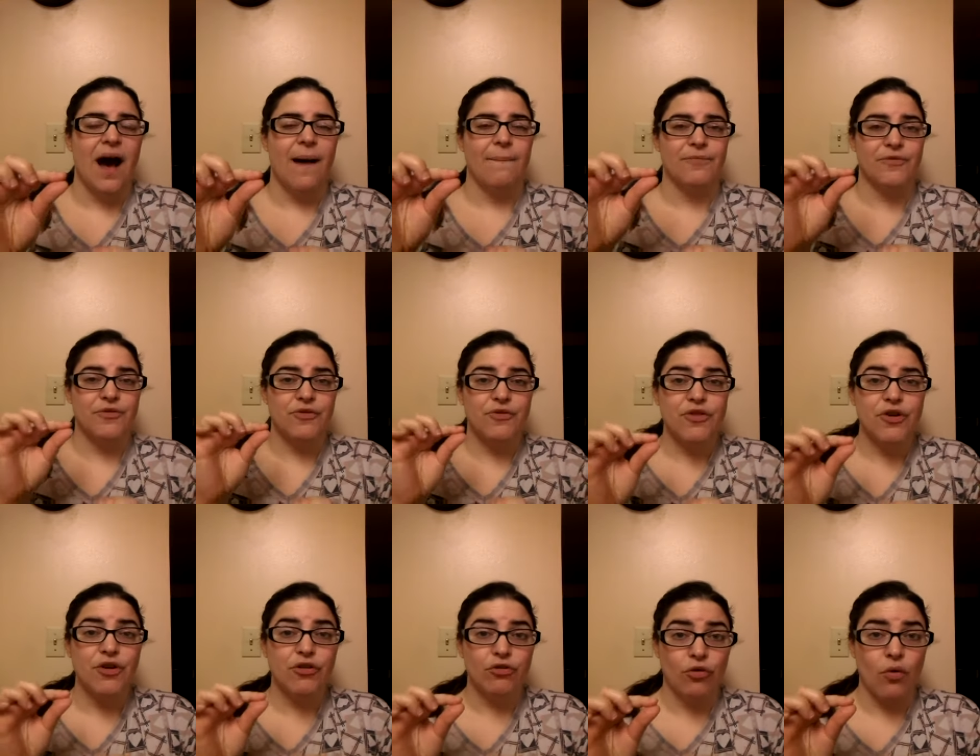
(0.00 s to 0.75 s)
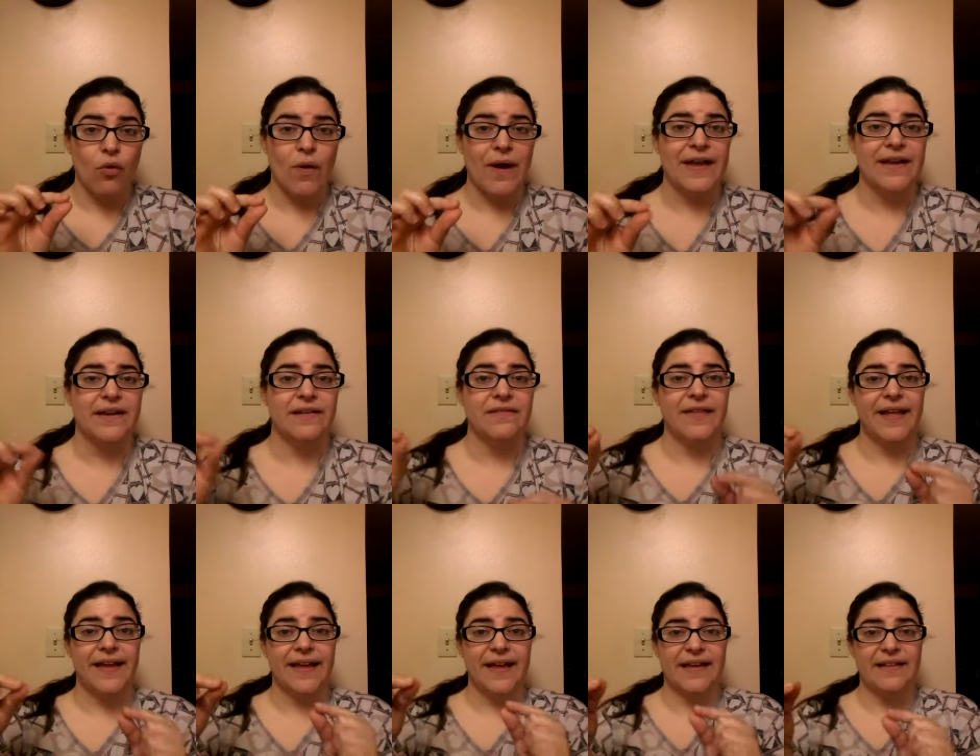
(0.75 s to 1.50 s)
through the groin,
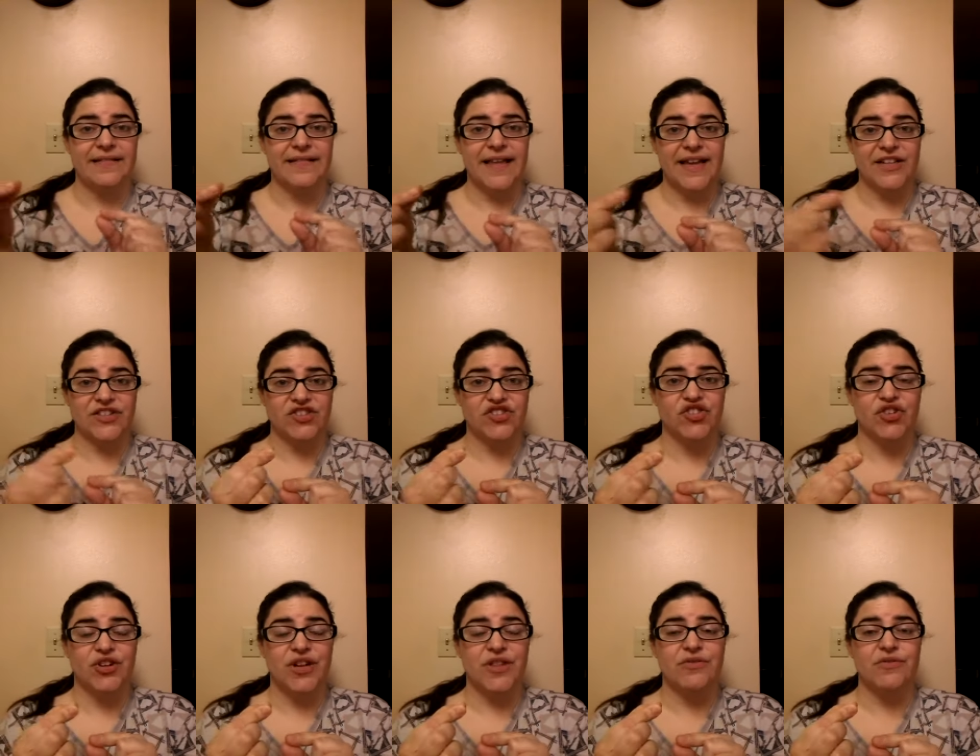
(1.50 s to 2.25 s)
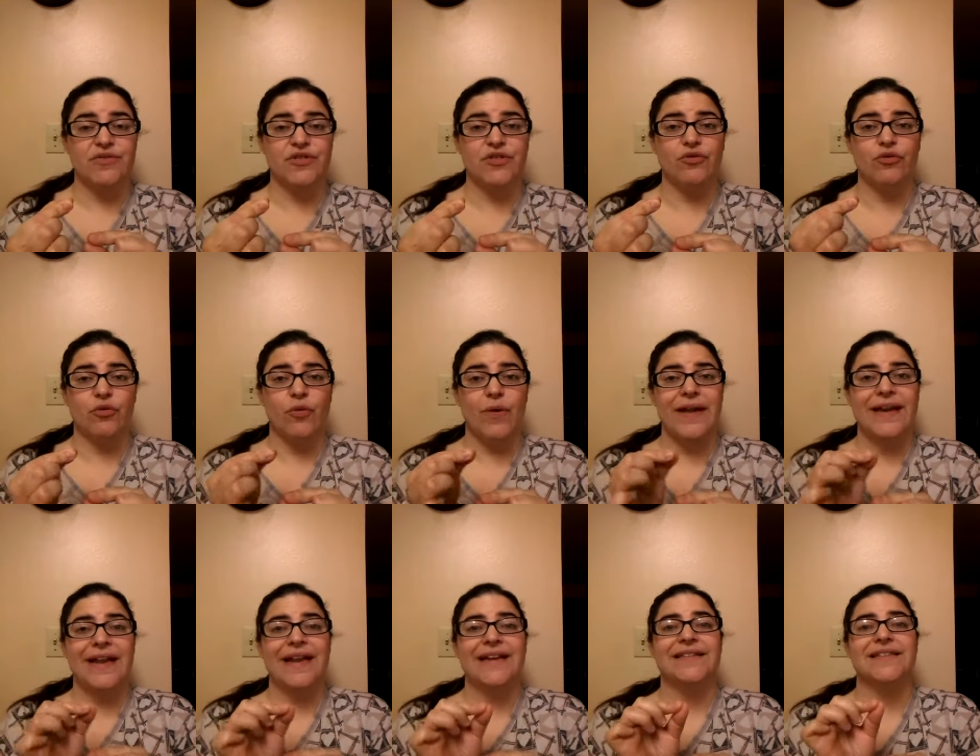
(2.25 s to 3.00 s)
like they insert it through the
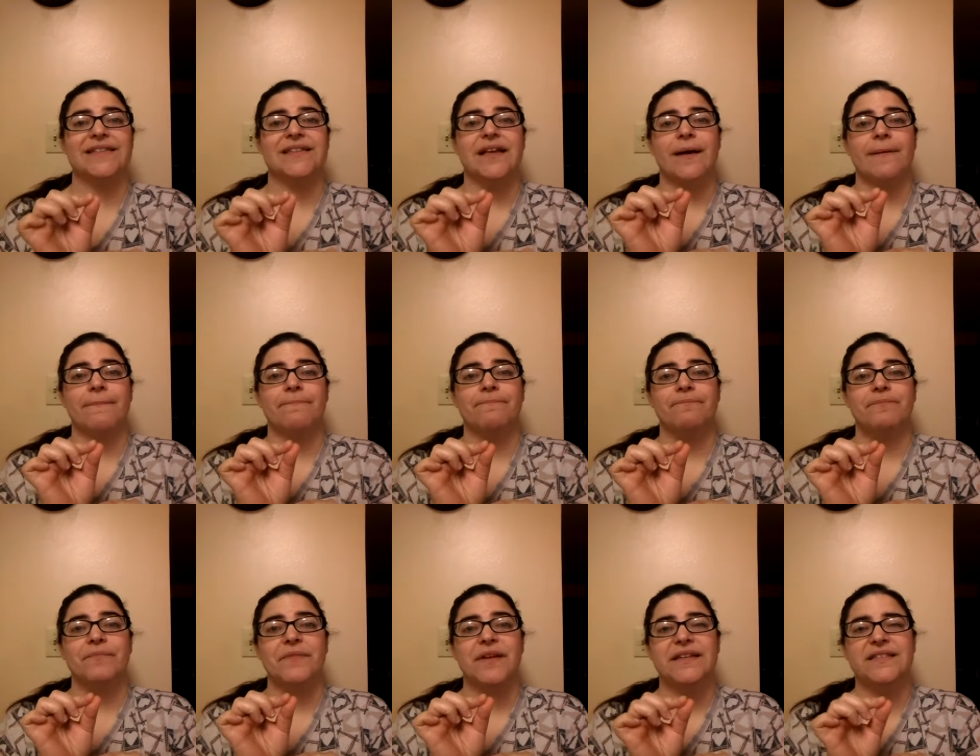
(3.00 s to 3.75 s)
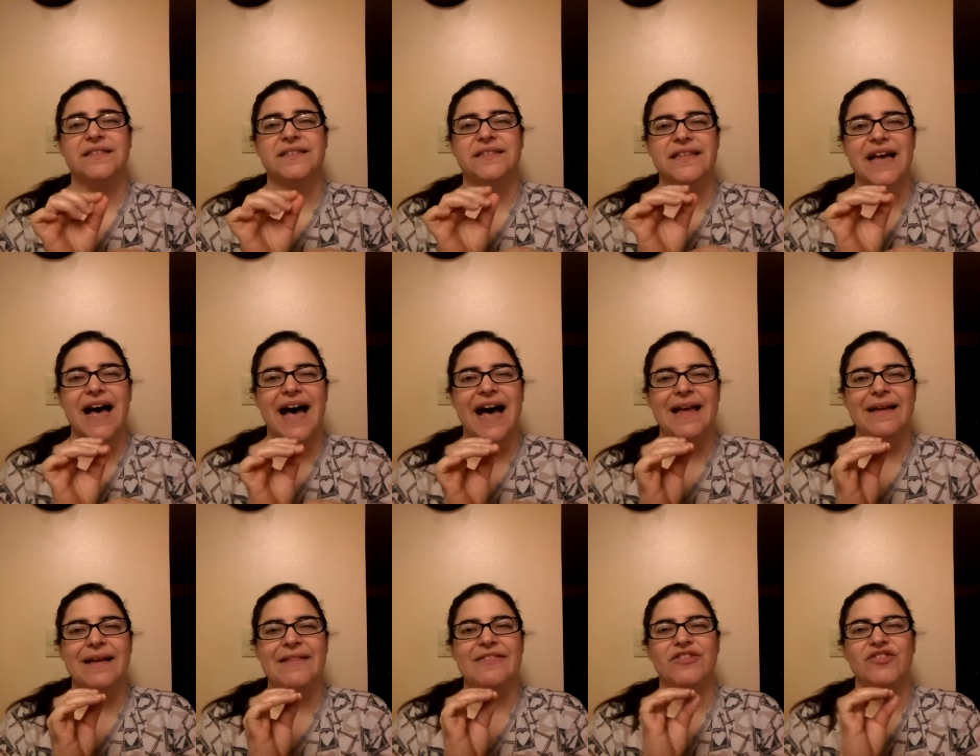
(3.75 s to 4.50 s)
groin, and it's a
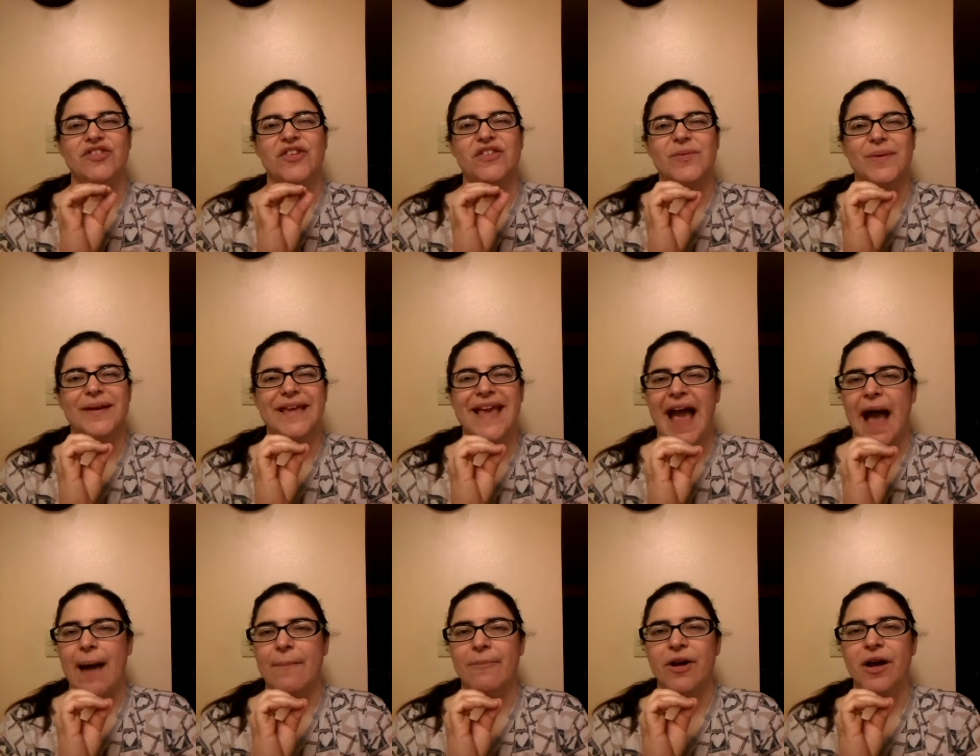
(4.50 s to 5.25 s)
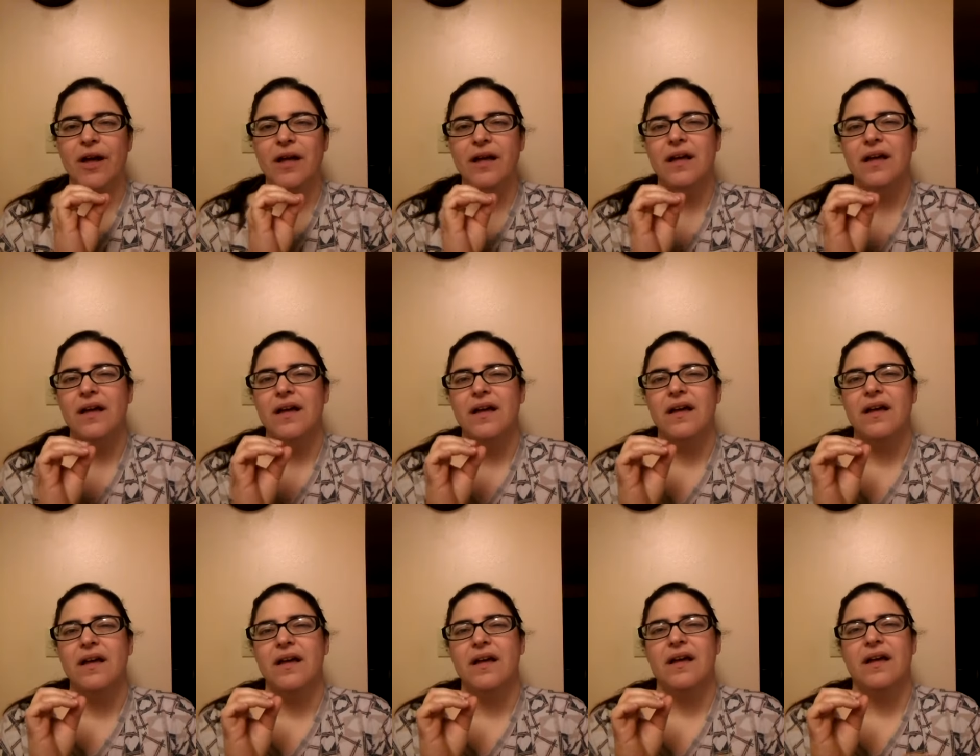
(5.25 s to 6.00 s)
dye, and there's also a camera,
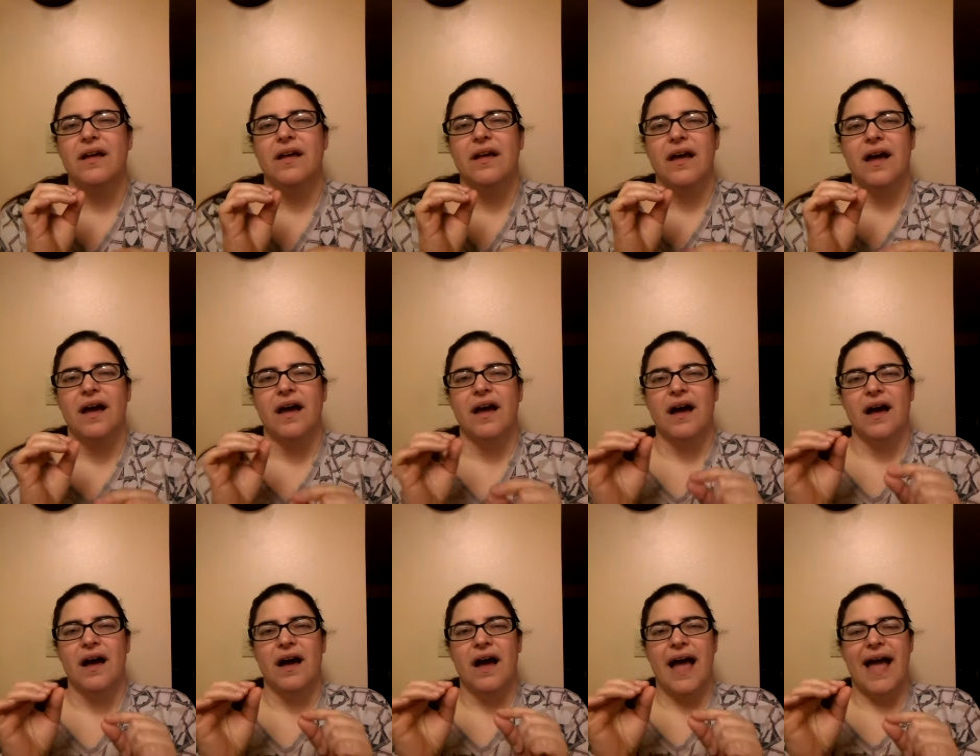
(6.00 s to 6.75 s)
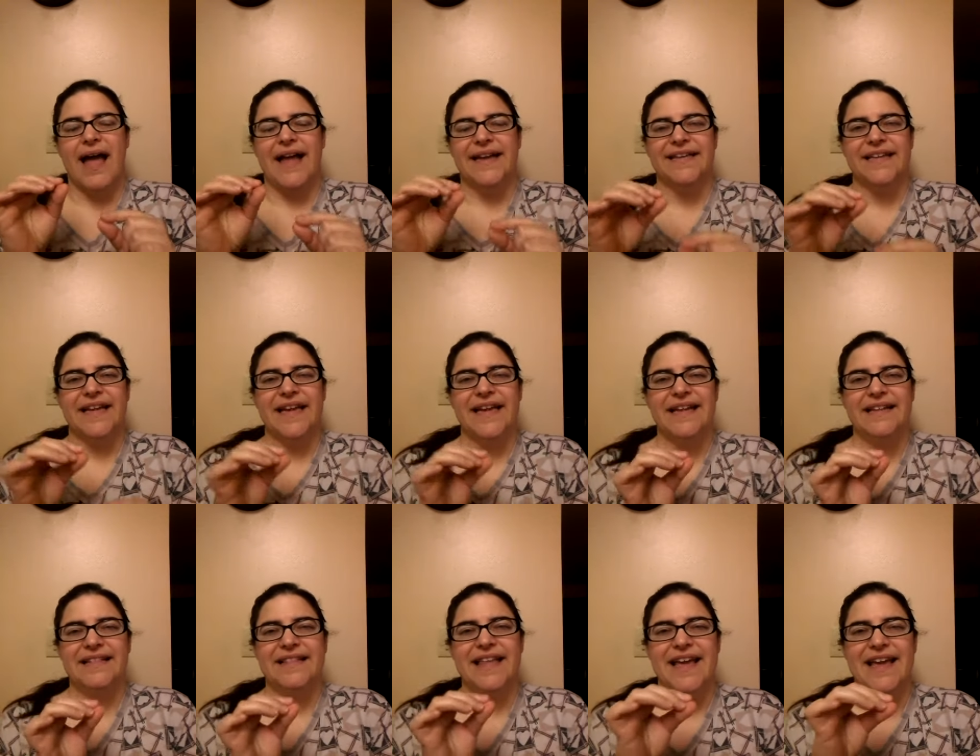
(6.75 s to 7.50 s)
and
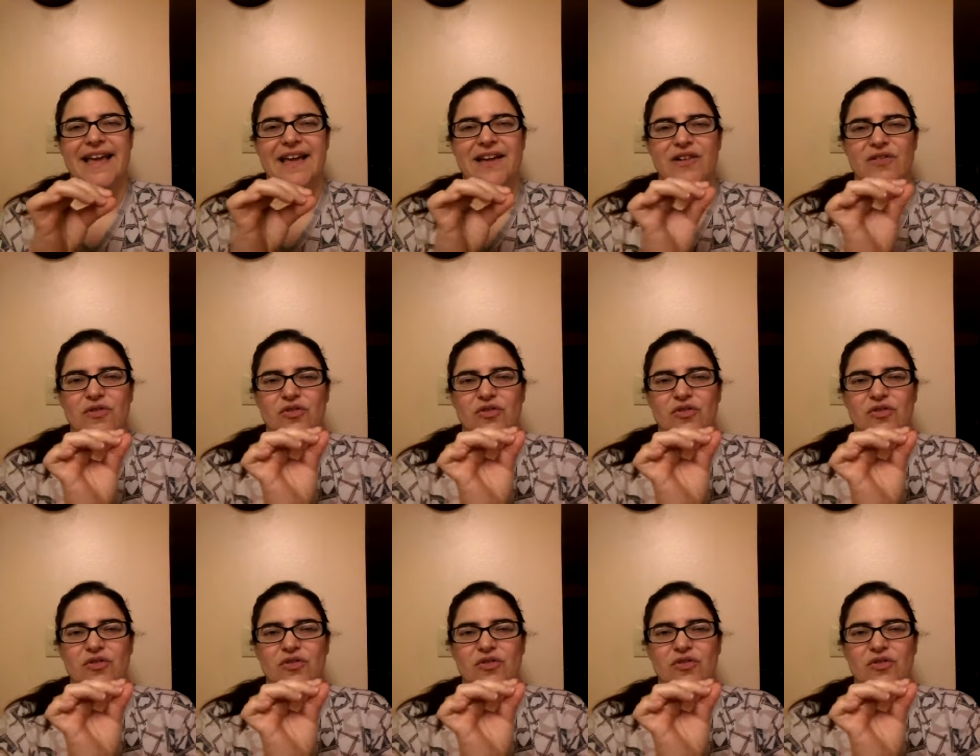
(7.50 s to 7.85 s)
they